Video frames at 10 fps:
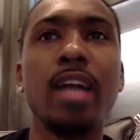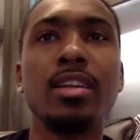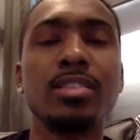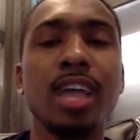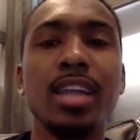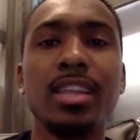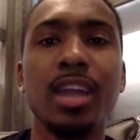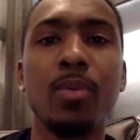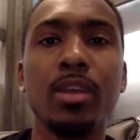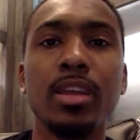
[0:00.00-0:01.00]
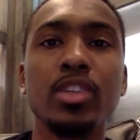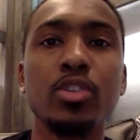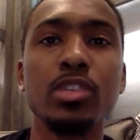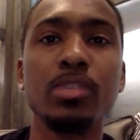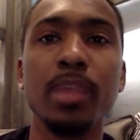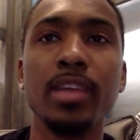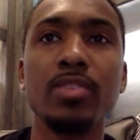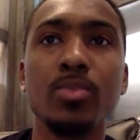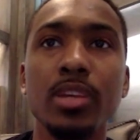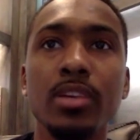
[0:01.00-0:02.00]
decided that I want to get to a space
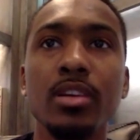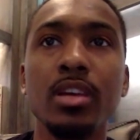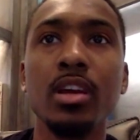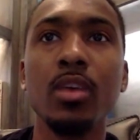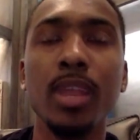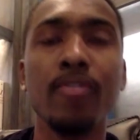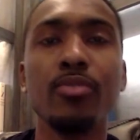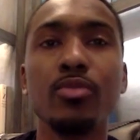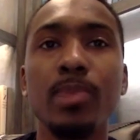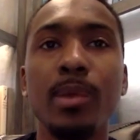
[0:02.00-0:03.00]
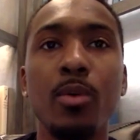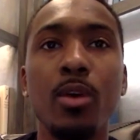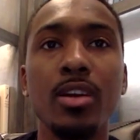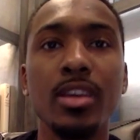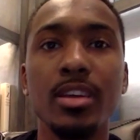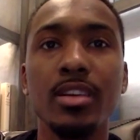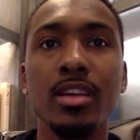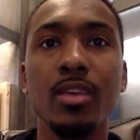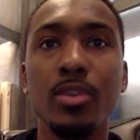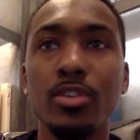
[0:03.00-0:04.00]
where whatever room I walk in,
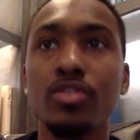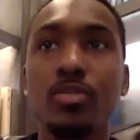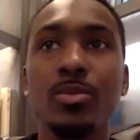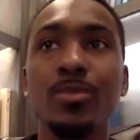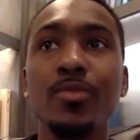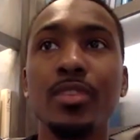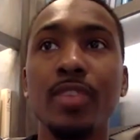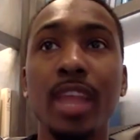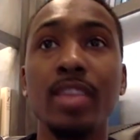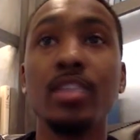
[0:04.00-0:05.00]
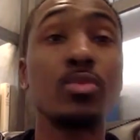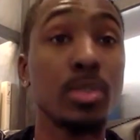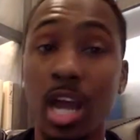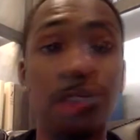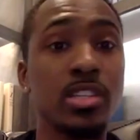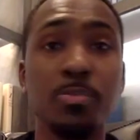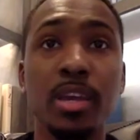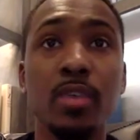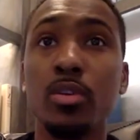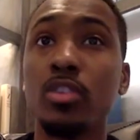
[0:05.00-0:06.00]
whether it's a room full of atheists, which I
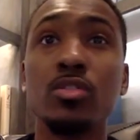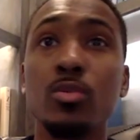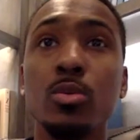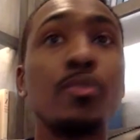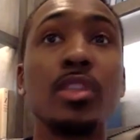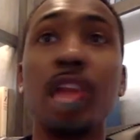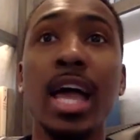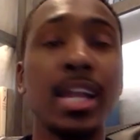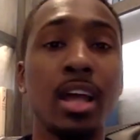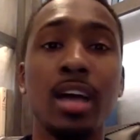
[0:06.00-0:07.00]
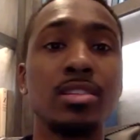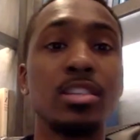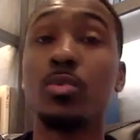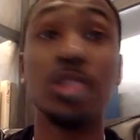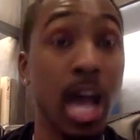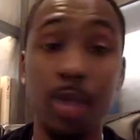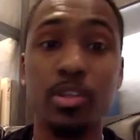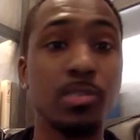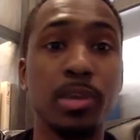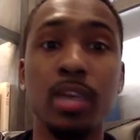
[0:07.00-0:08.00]
respect, whether it's a room full of agnostics, which I
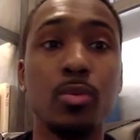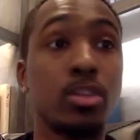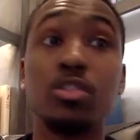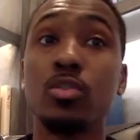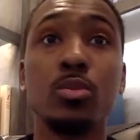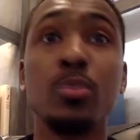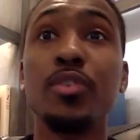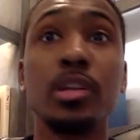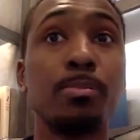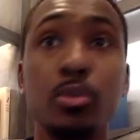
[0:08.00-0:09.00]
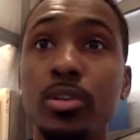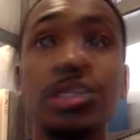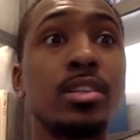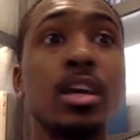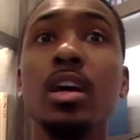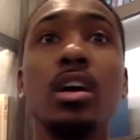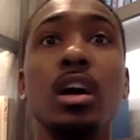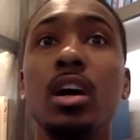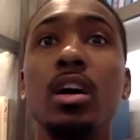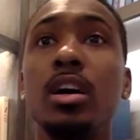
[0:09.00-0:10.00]
respect, whether it's a room full of Buddhists,
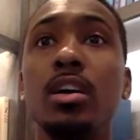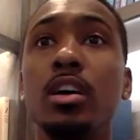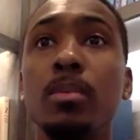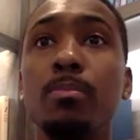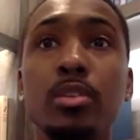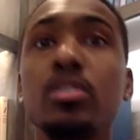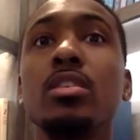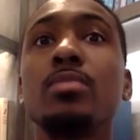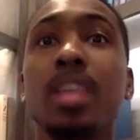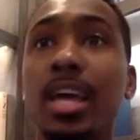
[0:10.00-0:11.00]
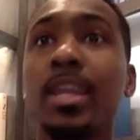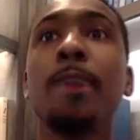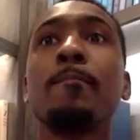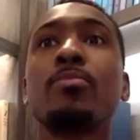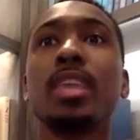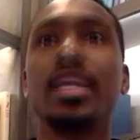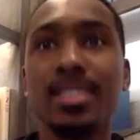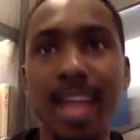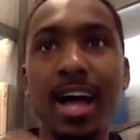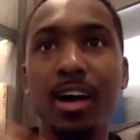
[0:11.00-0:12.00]
Muslims, like, it's
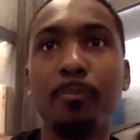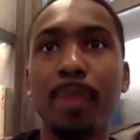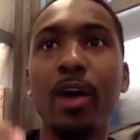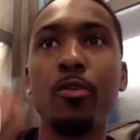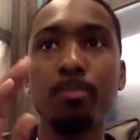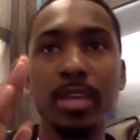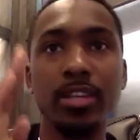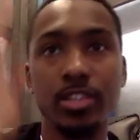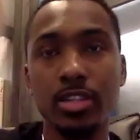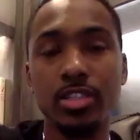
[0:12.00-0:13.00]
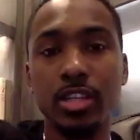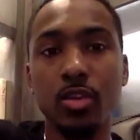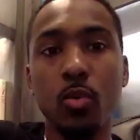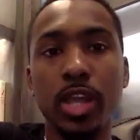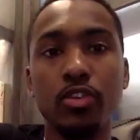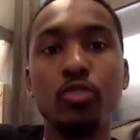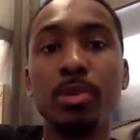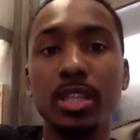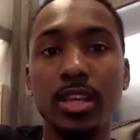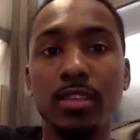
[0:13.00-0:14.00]
not about me judging the way you
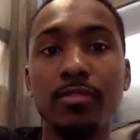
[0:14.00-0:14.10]
believe,